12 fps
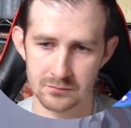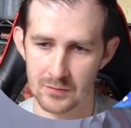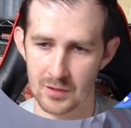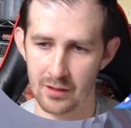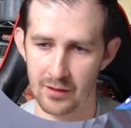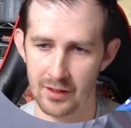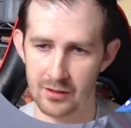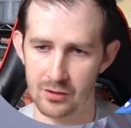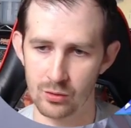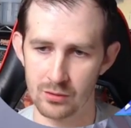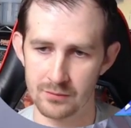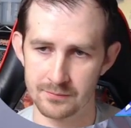Okay,
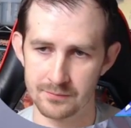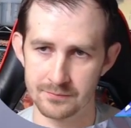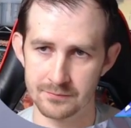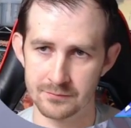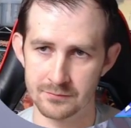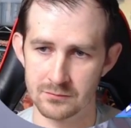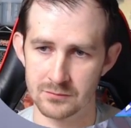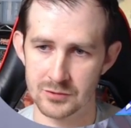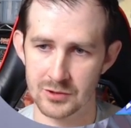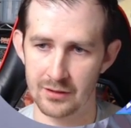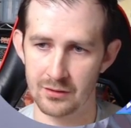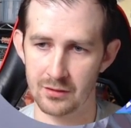cool.
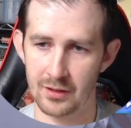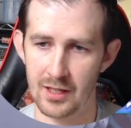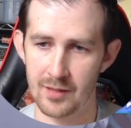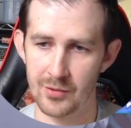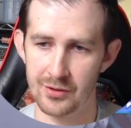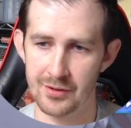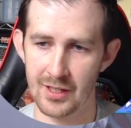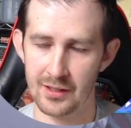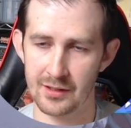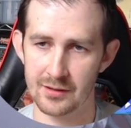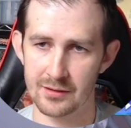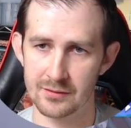Got a little combo
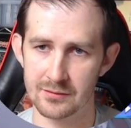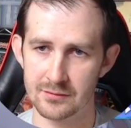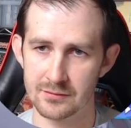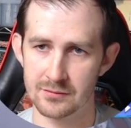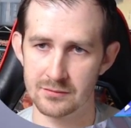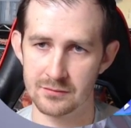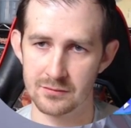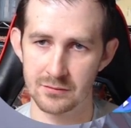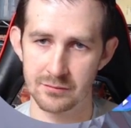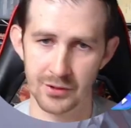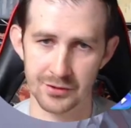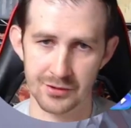deck.
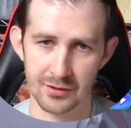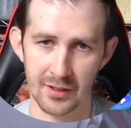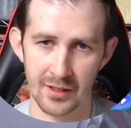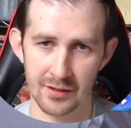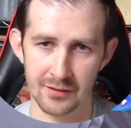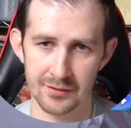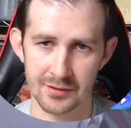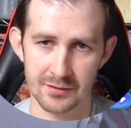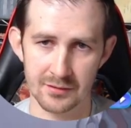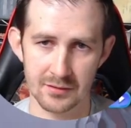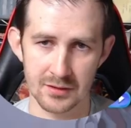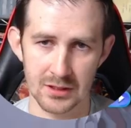Built around
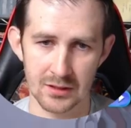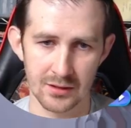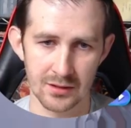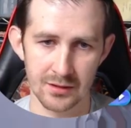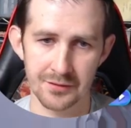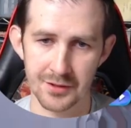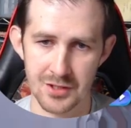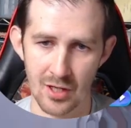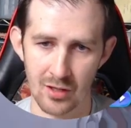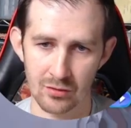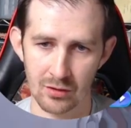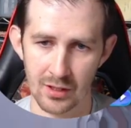the
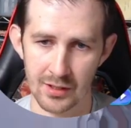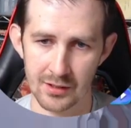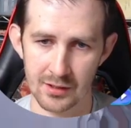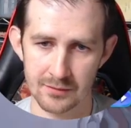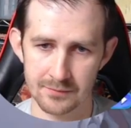Tunnel Grinder.